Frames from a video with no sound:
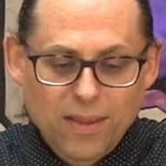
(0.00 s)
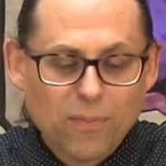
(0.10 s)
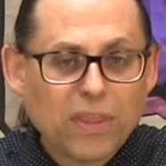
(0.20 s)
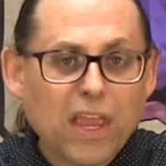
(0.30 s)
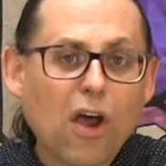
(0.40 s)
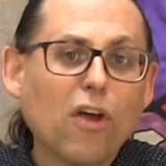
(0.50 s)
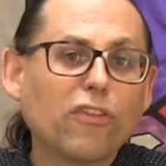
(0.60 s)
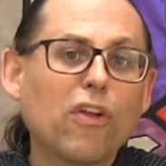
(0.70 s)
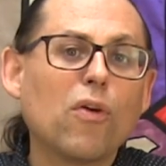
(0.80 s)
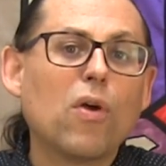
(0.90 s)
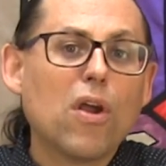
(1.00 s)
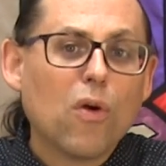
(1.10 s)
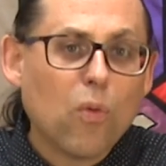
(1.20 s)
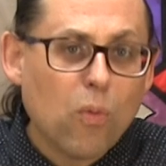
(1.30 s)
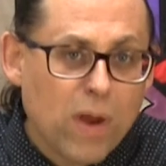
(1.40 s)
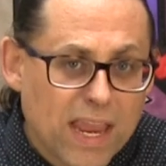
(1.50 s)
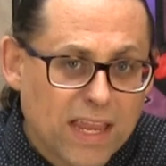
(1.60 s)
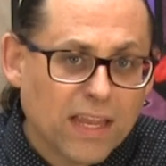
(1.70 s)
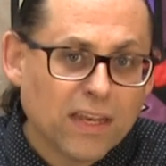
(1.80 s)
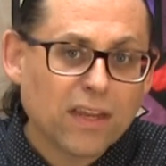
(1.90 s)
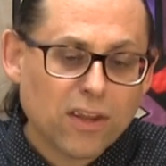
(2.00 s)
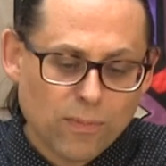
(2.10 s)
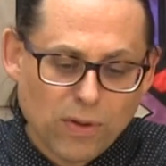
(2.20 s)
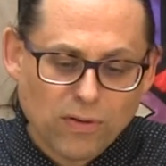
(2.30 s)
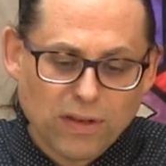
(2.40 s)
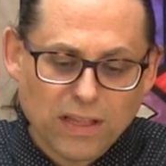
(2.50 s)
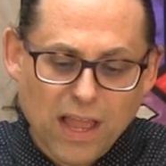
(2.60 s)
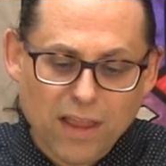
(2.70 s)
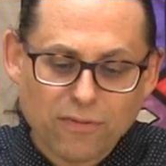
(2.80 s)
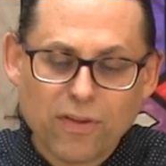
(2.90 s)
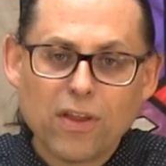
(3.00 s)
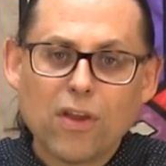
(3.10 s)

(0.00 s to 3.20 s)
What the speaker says: but they also weaken community life,